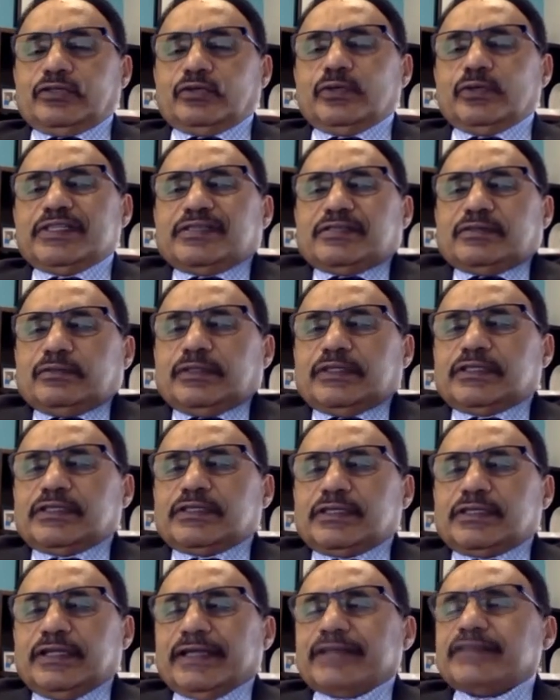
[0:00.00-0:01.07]
What's
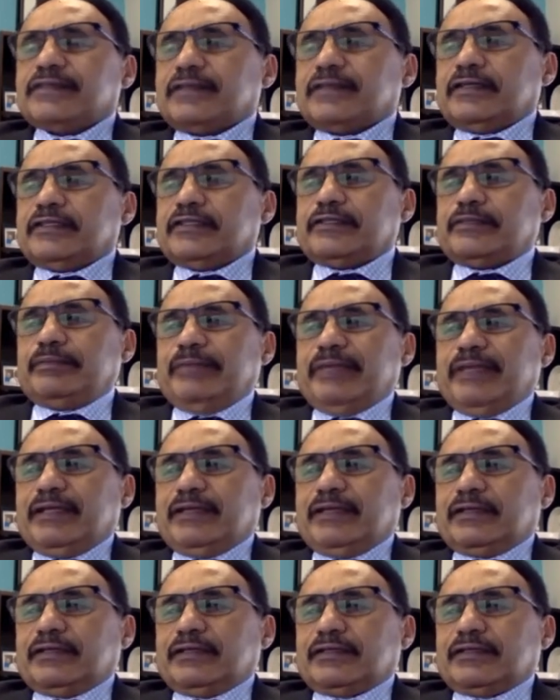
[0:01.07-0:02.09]
excellence mean